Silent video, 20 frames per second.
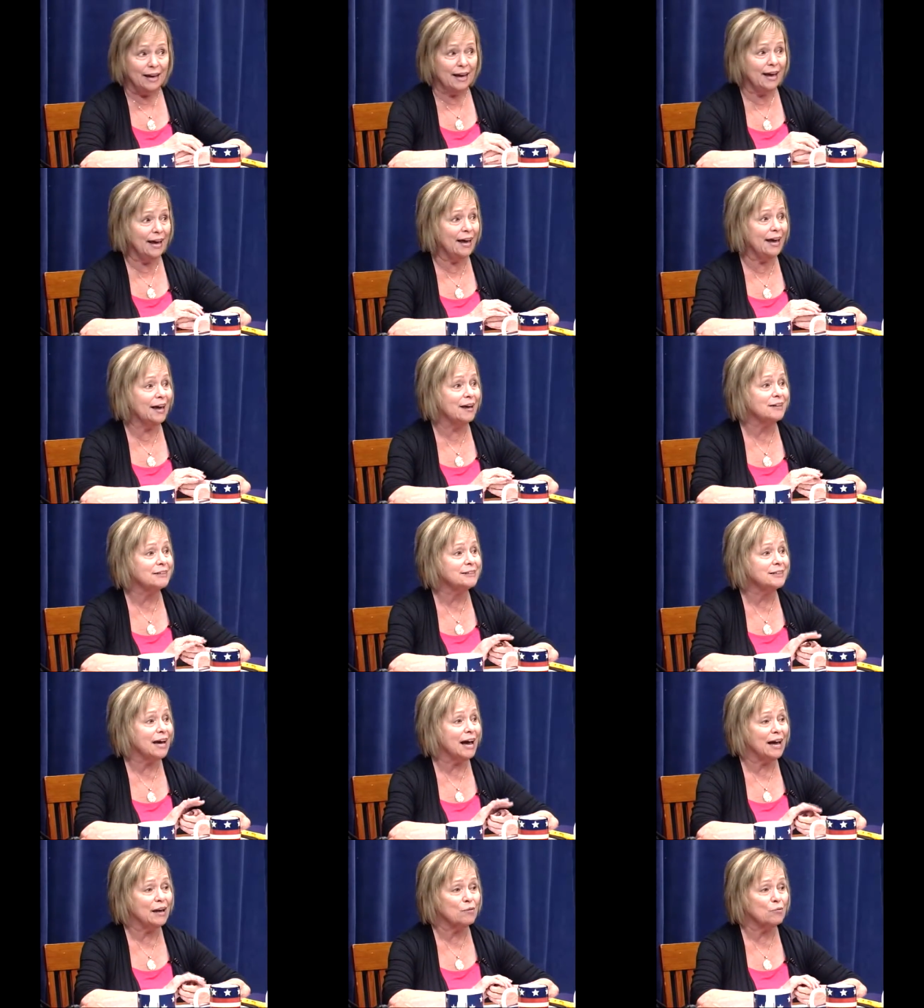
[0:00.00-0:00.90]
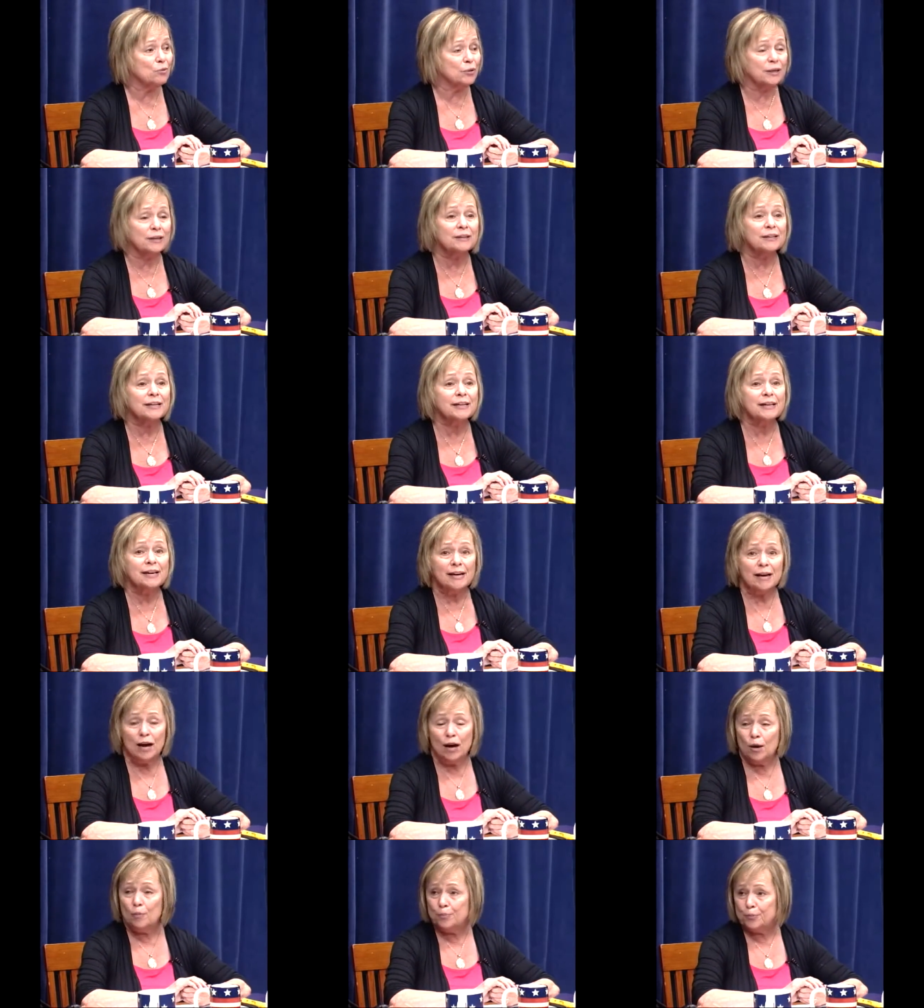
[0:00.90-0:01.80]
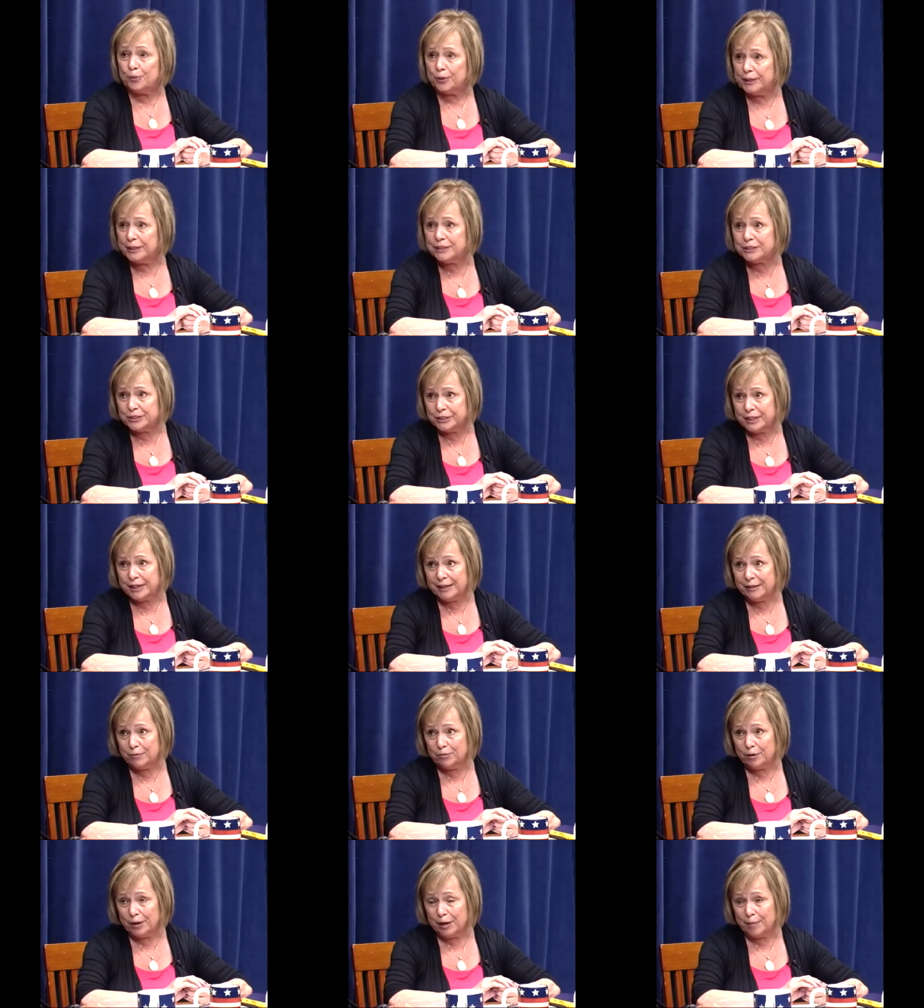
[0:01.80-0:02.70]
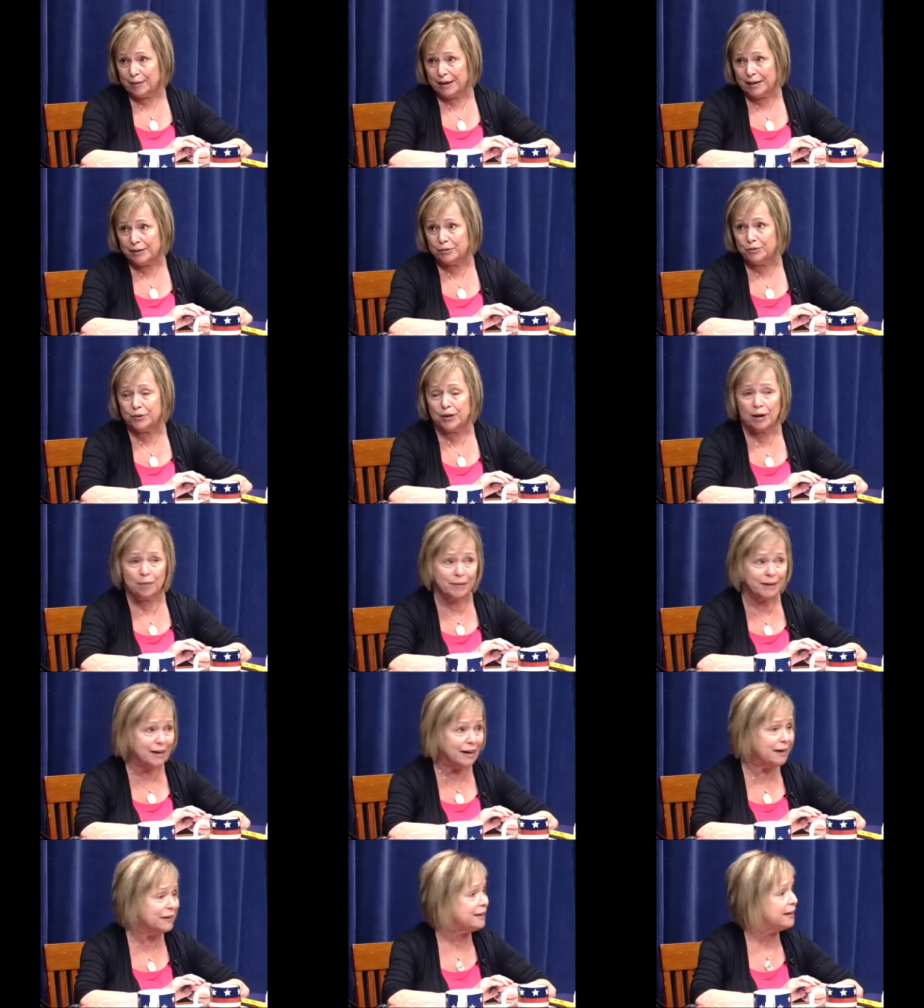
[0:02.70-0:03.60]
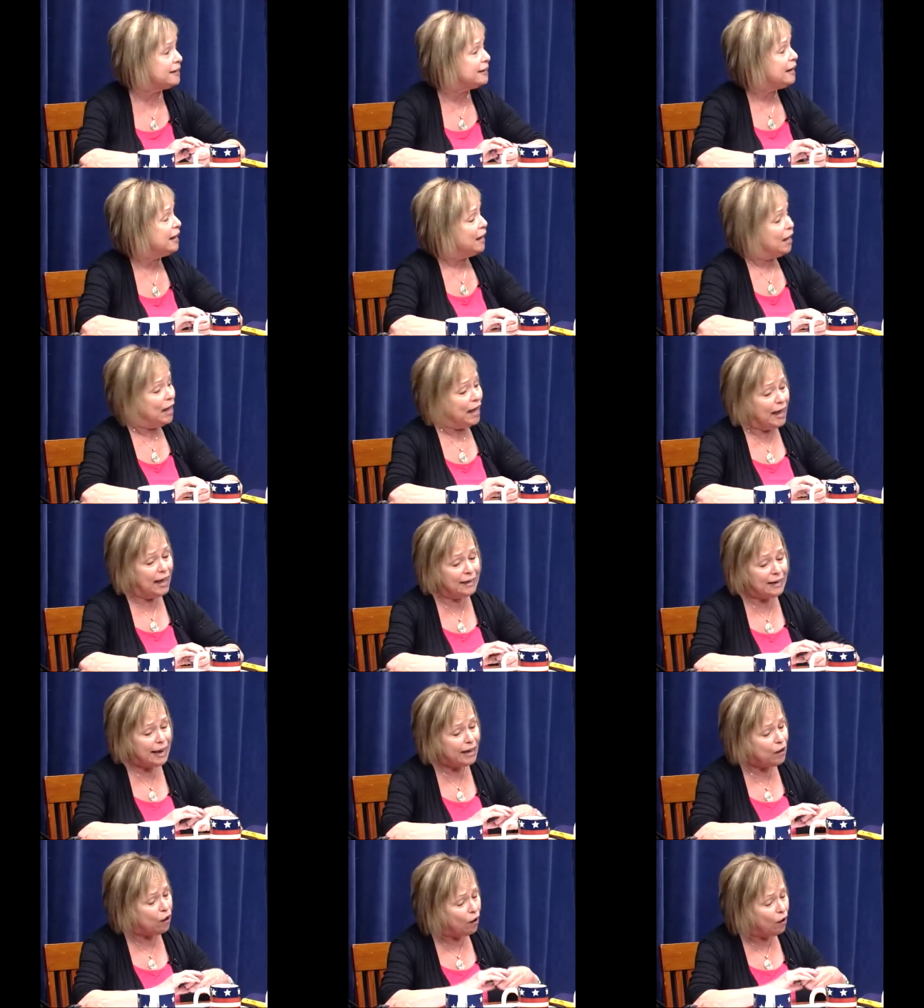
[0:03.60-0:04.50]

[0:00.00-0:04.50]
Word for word: And I really appreciate, Rabbi, you coming out. And, and, I,